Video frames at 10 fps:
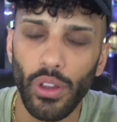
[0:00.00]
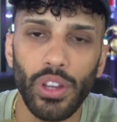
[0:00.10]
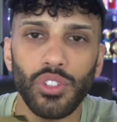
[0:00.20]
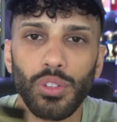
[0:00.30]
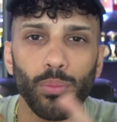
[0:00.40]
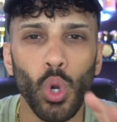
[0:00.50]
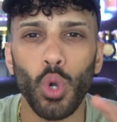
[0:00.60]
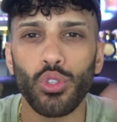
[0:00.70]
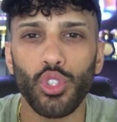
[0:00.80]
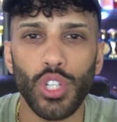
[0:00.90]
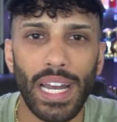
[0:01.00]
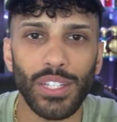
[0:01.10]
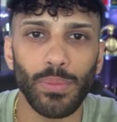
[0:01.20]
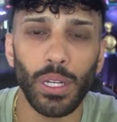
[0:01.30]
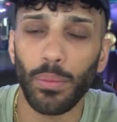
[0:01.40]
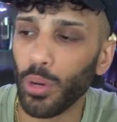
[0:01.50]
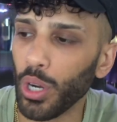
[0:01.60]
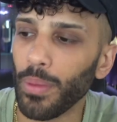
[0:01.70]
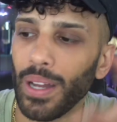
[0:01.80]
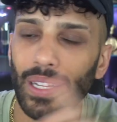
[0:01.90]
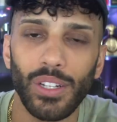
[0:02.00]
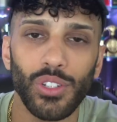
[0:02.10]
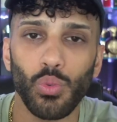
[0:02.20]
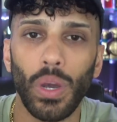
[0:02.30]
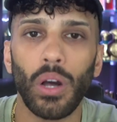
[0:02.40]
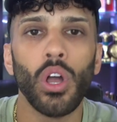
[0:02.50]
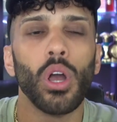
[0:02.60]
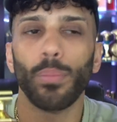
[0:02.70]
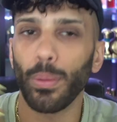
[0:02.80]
There is some rose, jasmine, and bergamot here as well,